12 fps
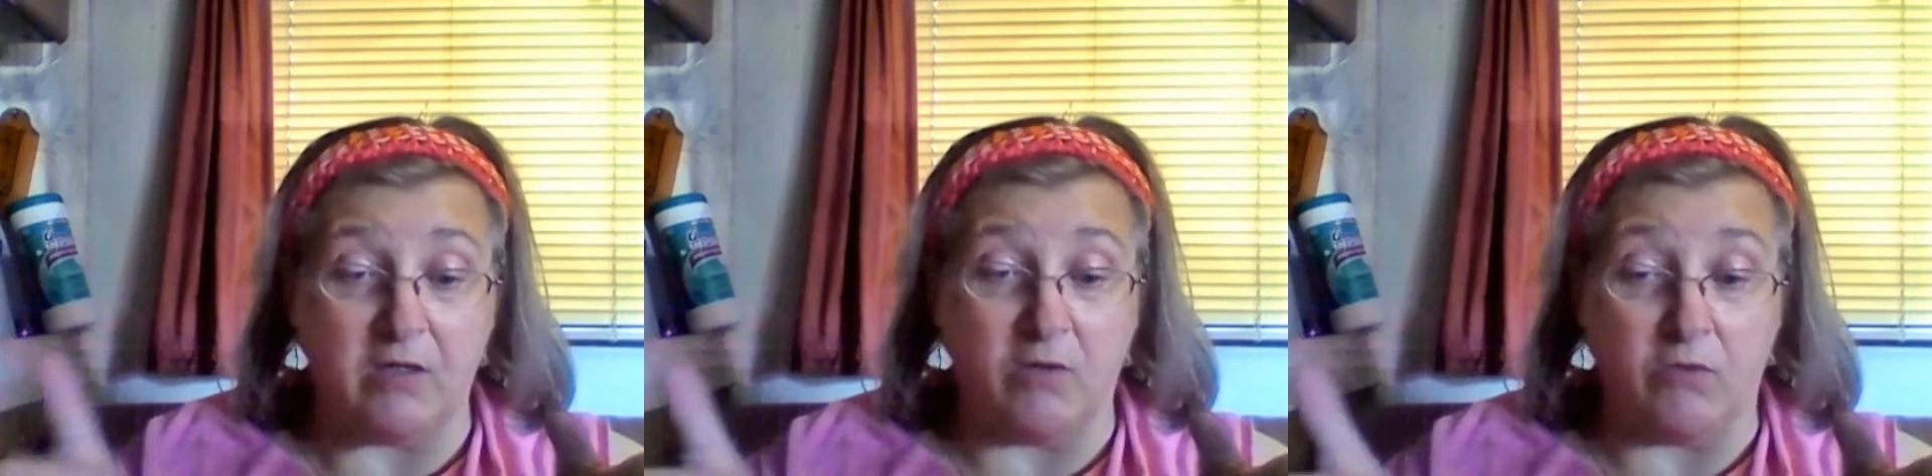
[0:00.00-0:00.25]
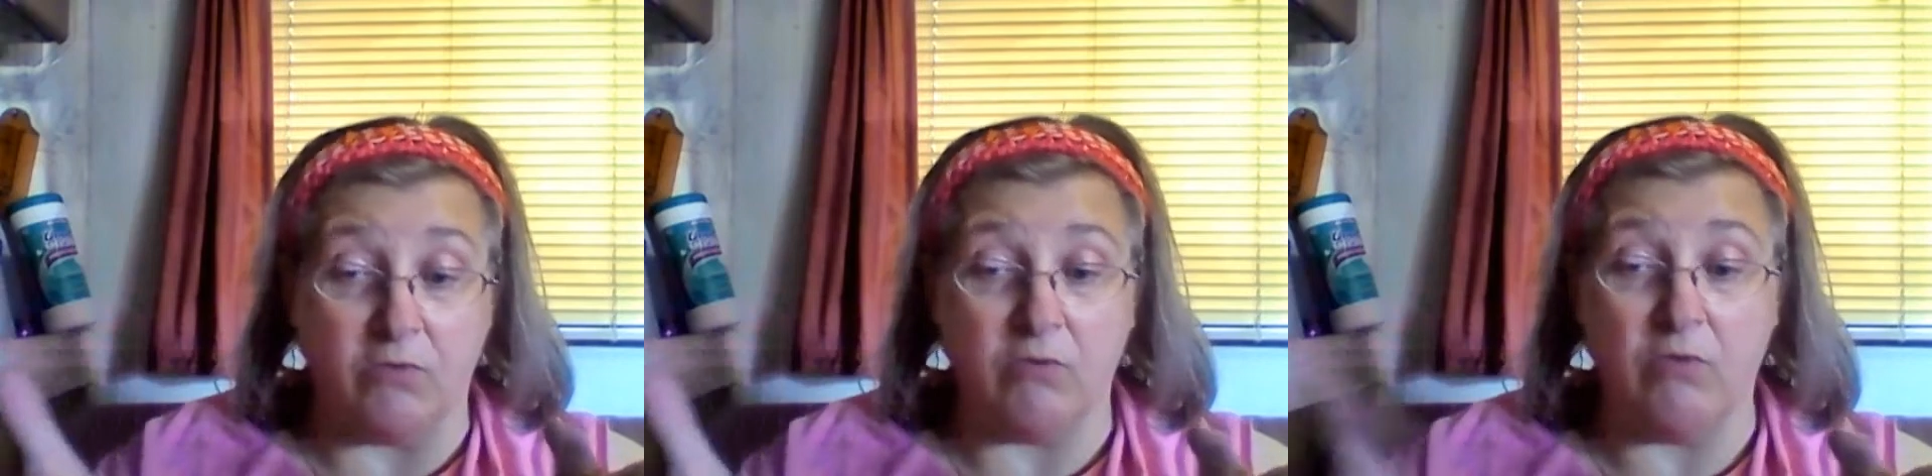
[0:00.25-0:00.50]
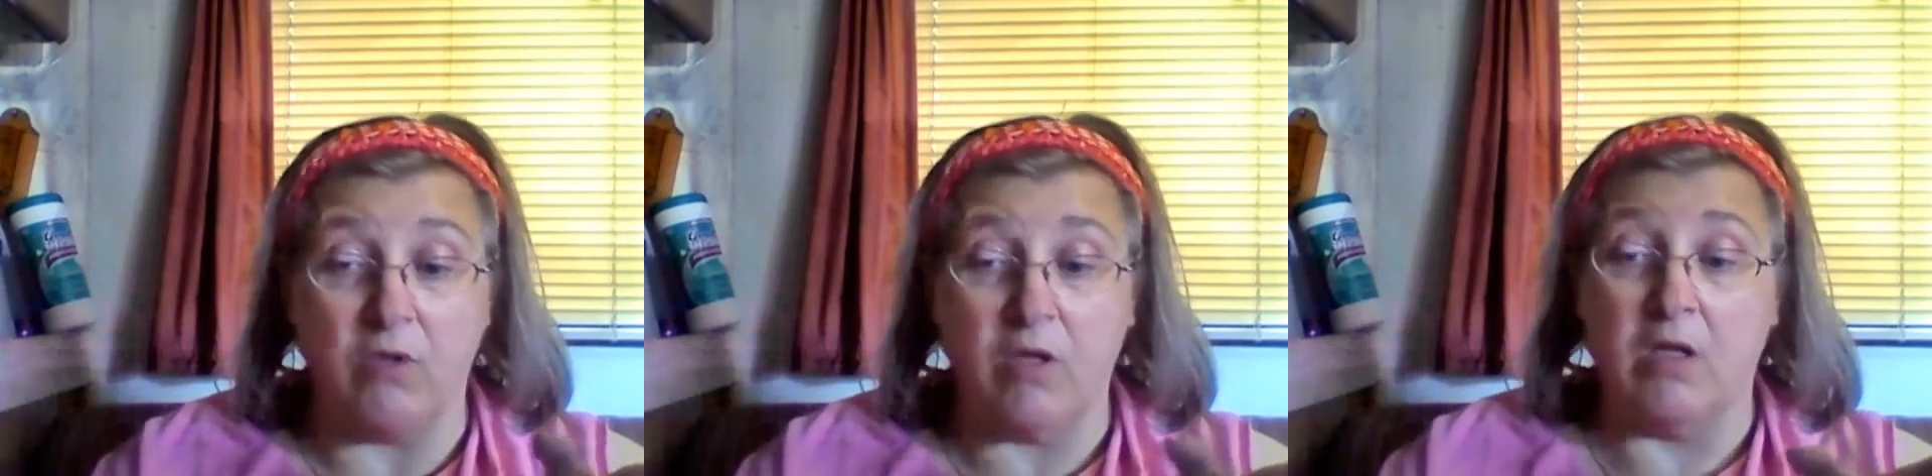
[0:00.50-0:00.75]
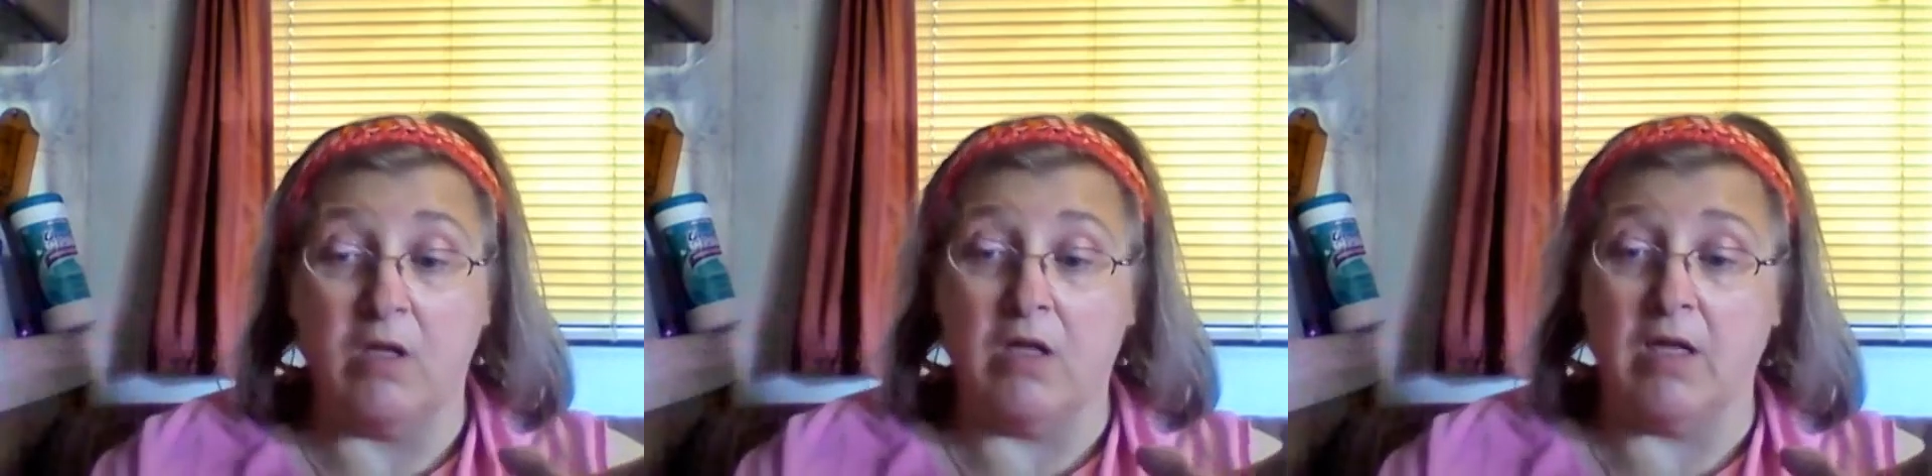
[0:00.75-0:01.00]
you know,
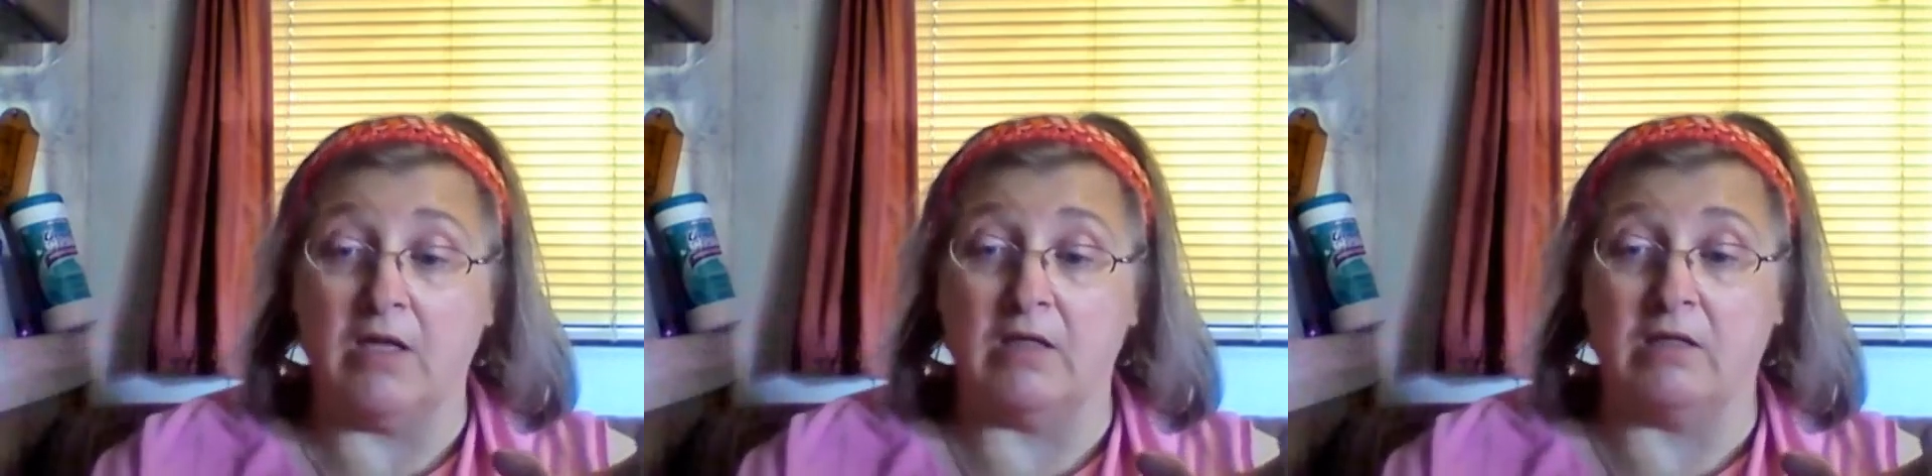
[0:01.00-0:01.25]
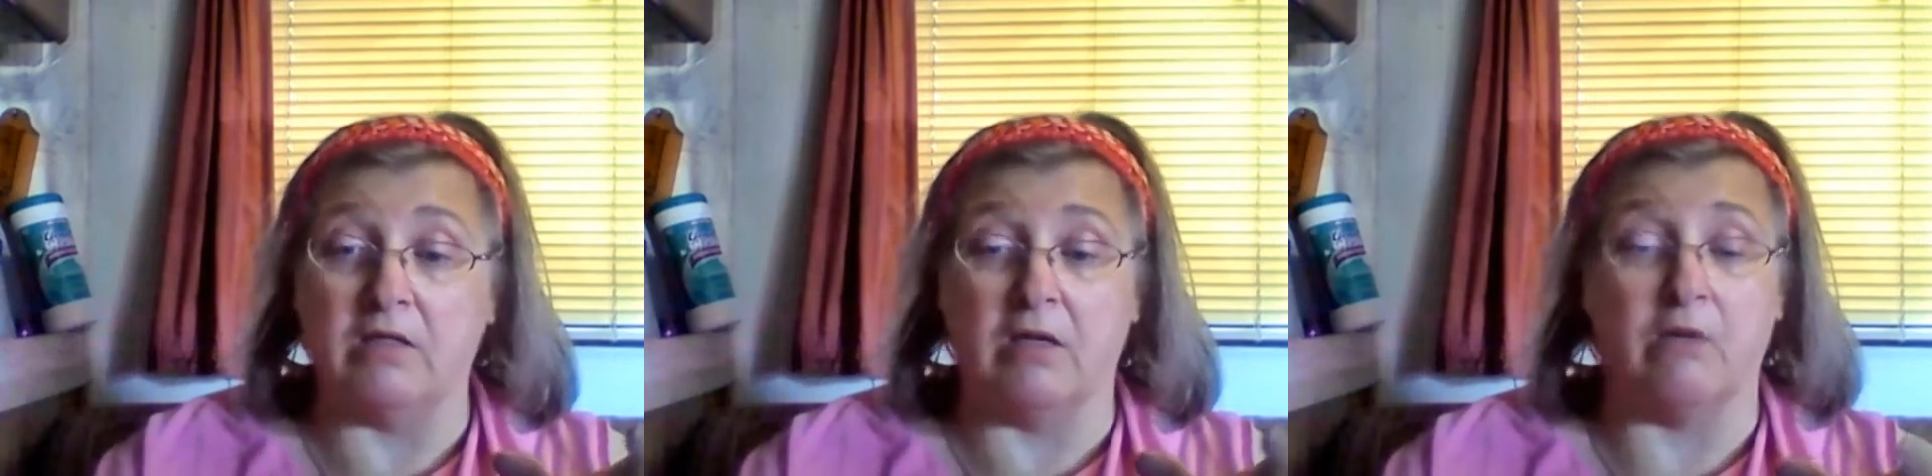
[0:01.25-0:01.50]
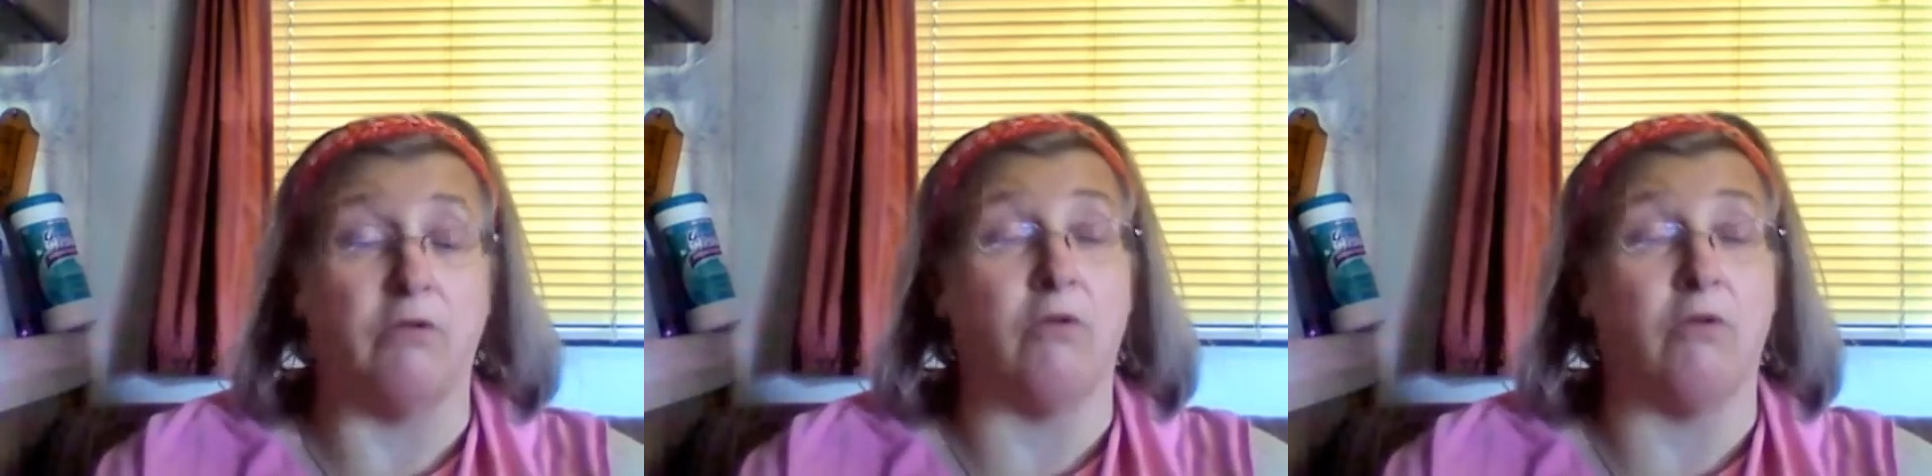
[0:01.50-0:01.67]
and stuff.